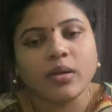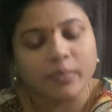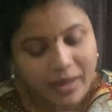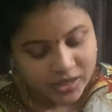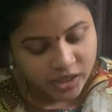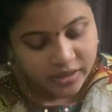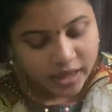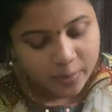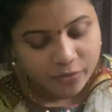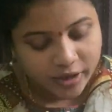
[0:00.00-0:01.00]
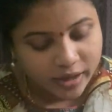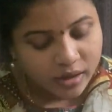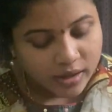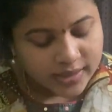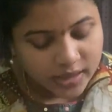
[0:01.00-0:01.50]
matching type, where
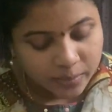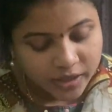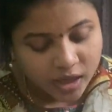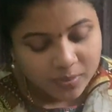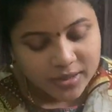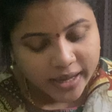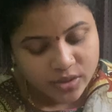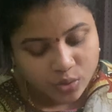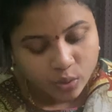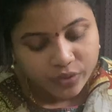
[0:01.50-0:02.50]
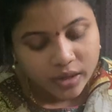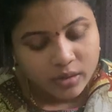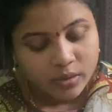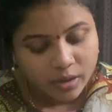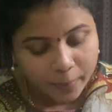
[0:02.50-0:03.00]
some terms like
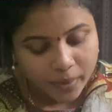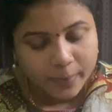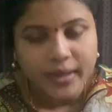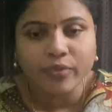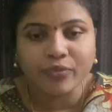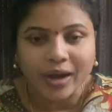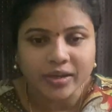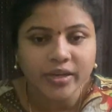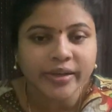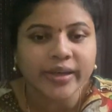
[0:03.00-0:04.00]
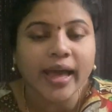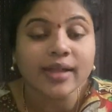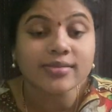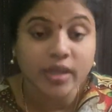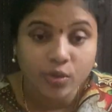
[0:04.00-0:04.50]
sovereign, republic, fraternity
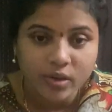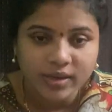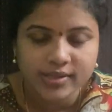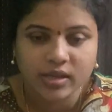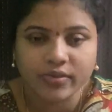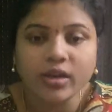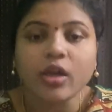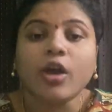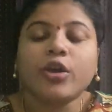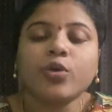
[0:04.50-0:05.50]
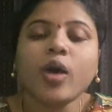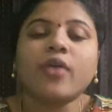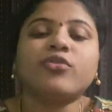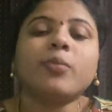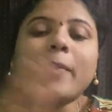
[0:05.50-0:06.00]
and secular is given. You
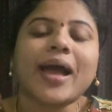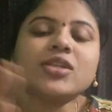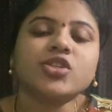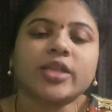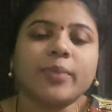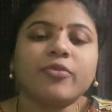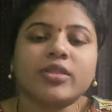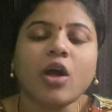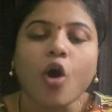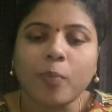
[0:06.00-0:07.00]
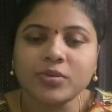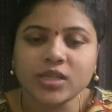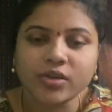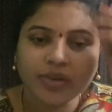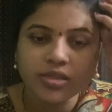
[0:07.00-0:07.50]
have to match them with the
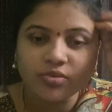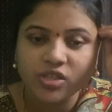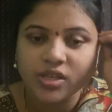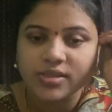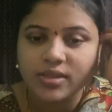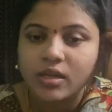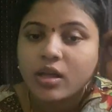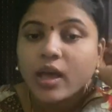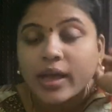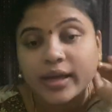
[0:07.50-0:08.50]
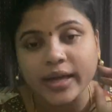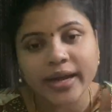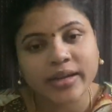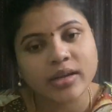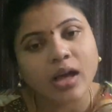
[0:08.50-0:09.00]
opposite ones, which is the
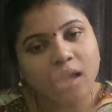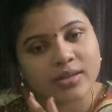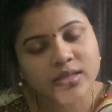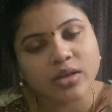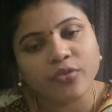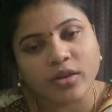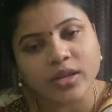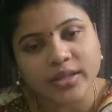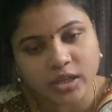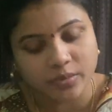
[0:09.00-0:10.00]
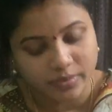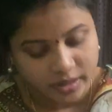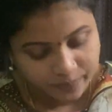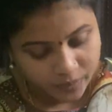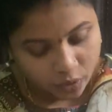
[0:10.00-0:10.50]
correct answer for the term
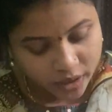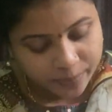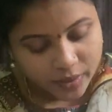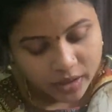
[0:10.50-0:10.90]
there. Okay.